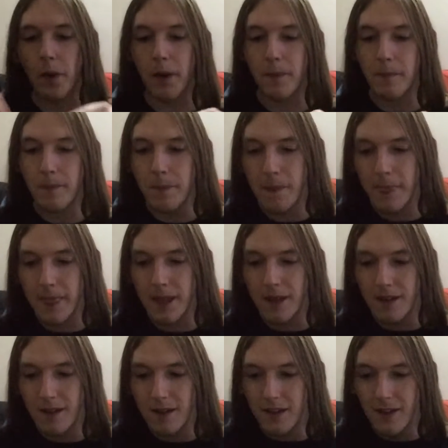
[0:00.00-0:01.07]
way,
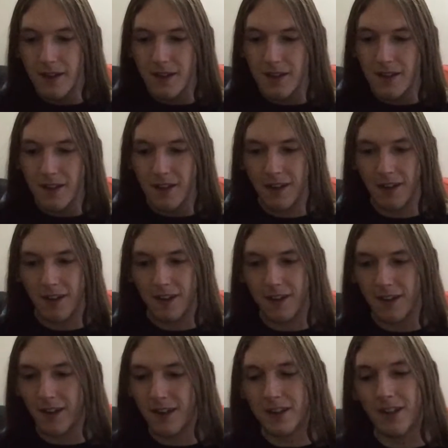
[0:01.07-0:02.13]

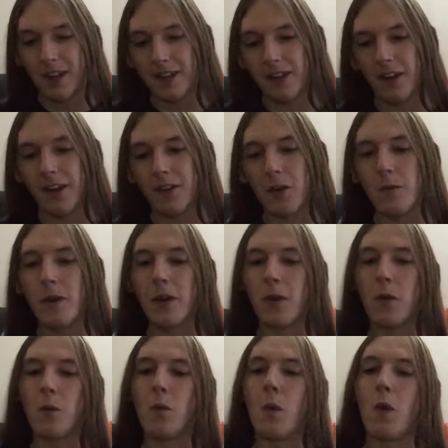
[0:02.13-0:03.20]
like I, I, I don't really
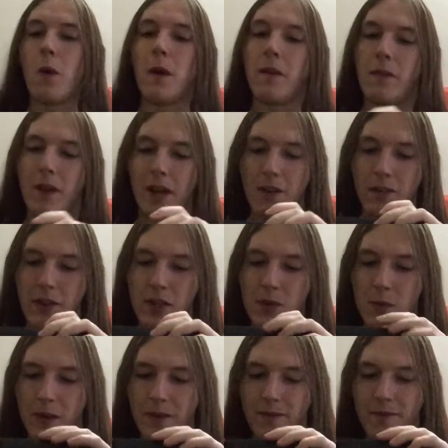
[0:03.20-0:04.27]
know what I think of
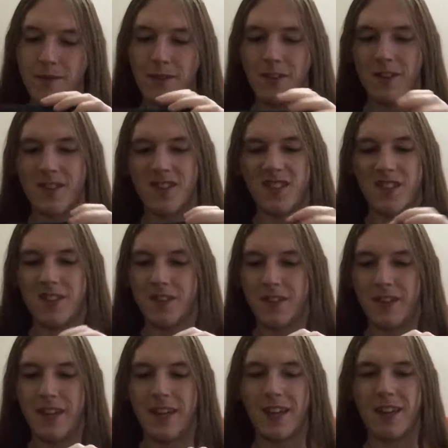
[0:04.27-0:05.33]
this one, because
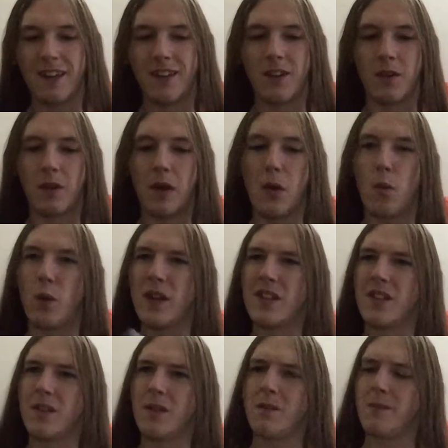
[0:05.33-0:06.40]
you know, a
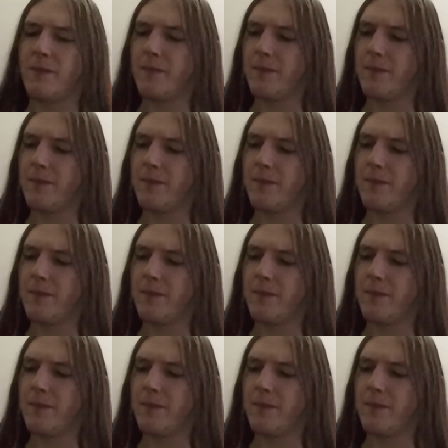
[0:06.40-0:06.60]
whistle,